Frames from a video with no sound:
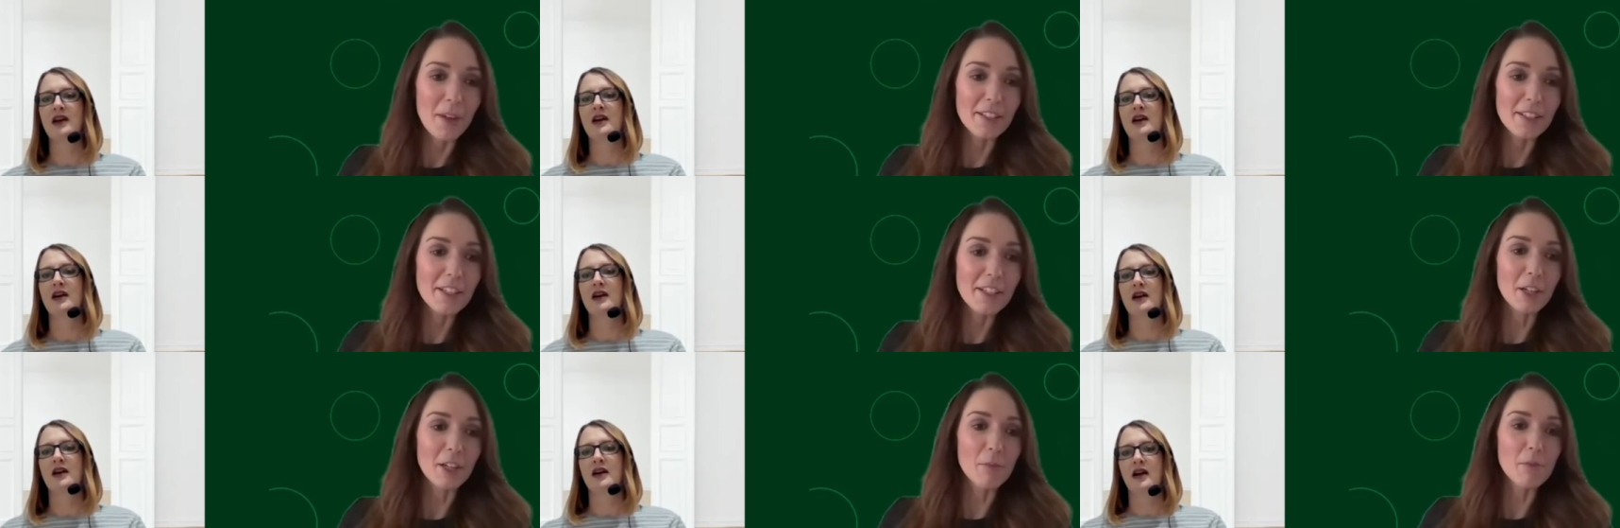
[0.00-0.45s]

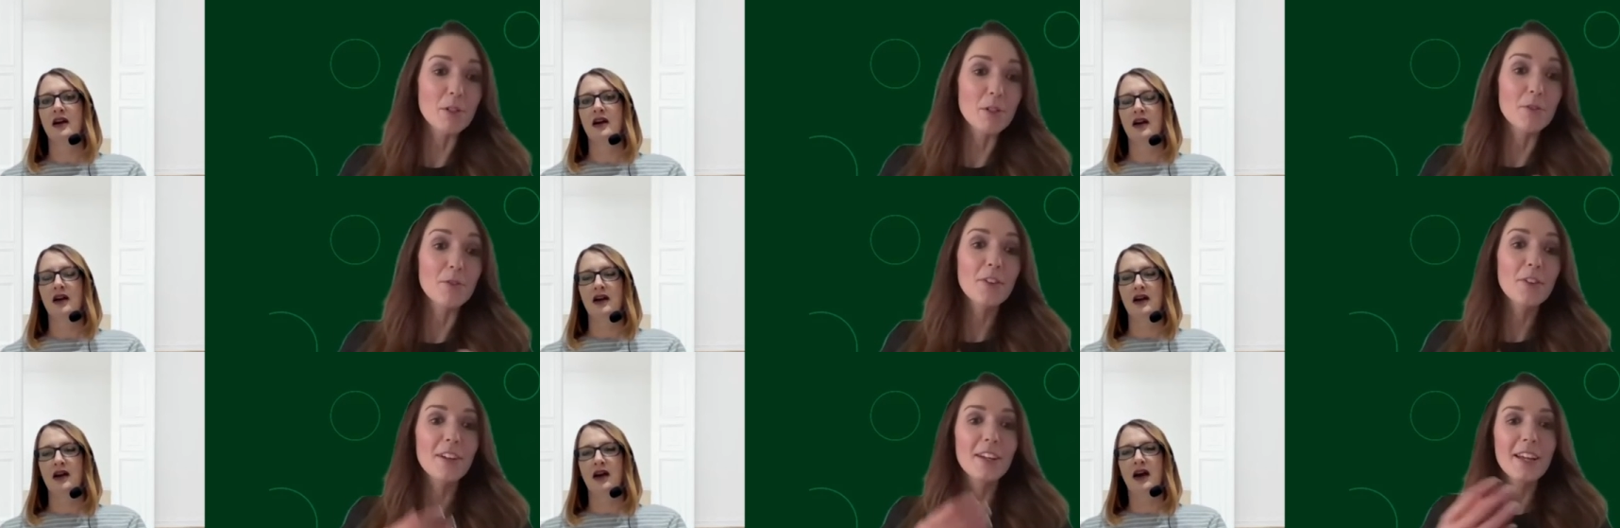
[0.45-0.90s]
Speaker 1: in terms
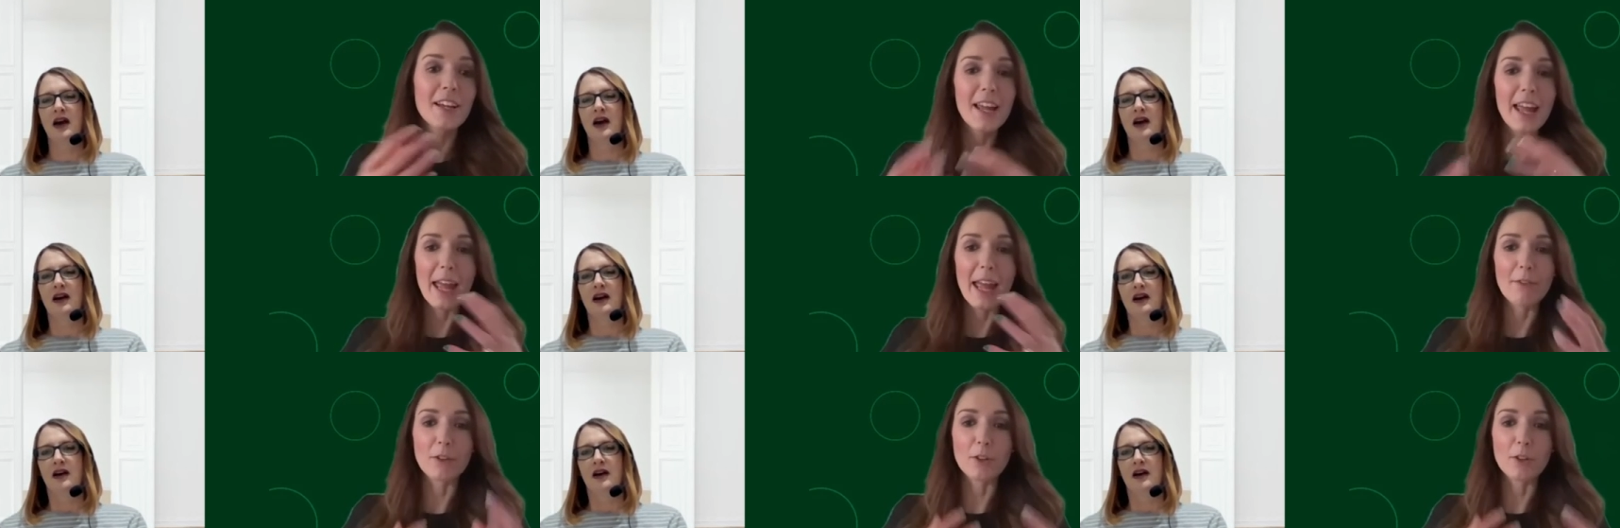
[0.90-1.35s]
of
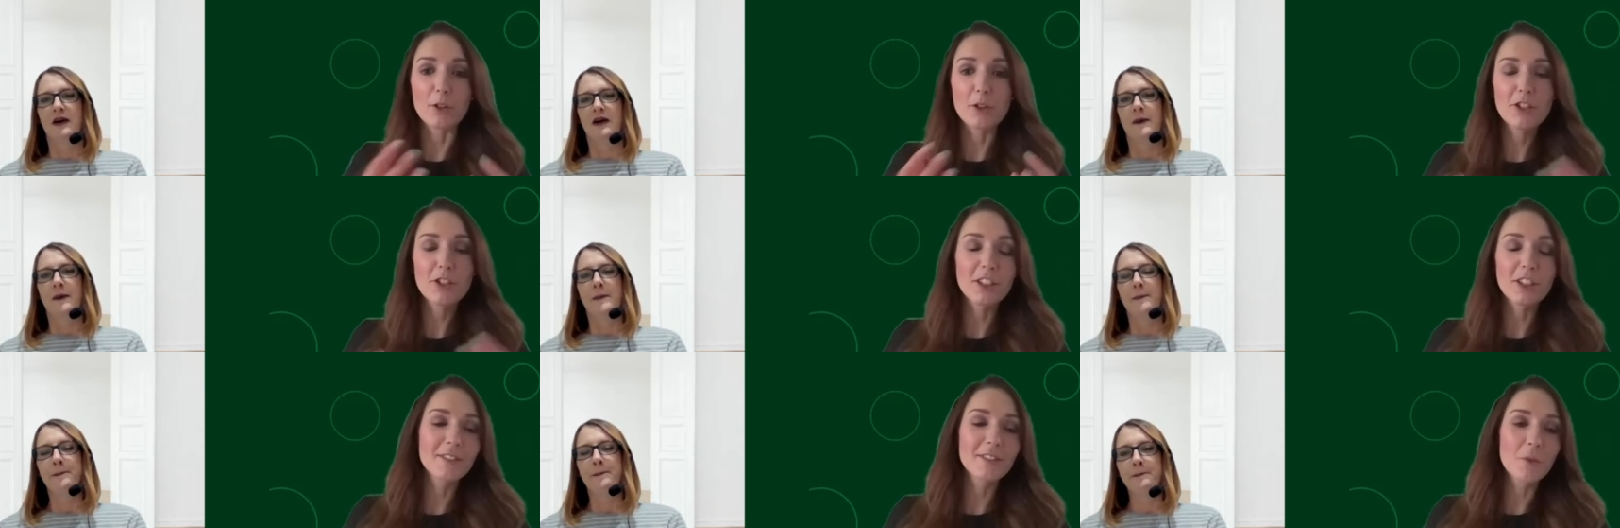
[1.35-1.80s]

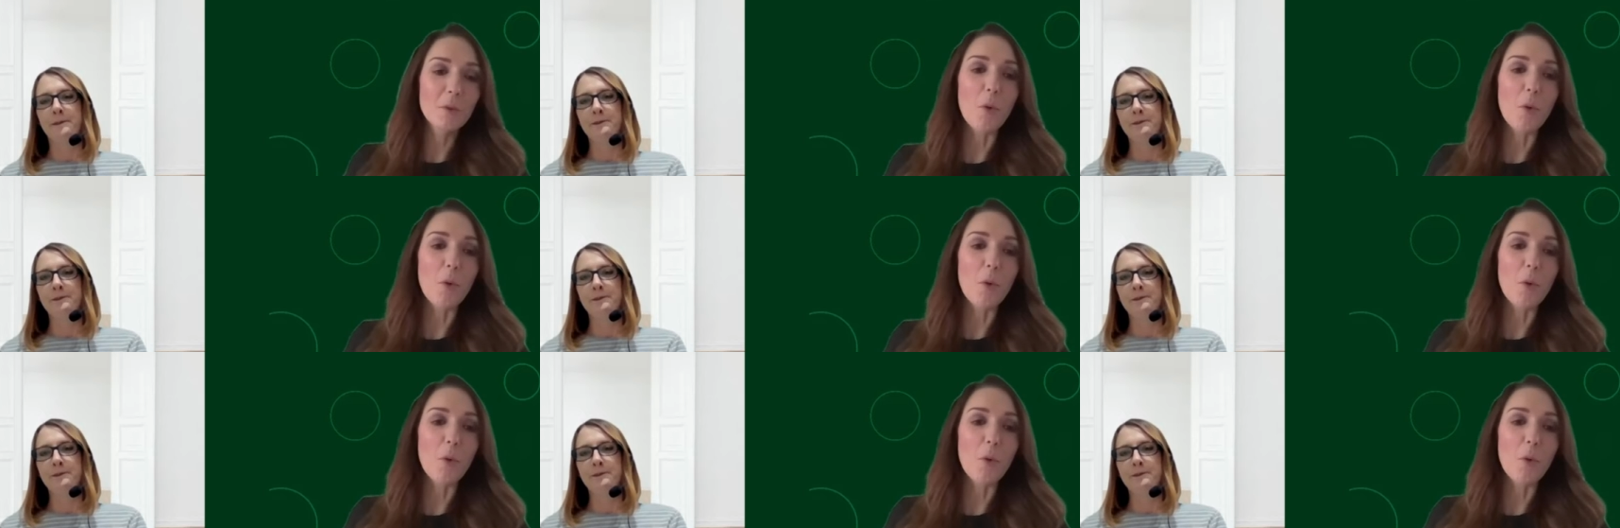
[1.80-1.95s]
evolution?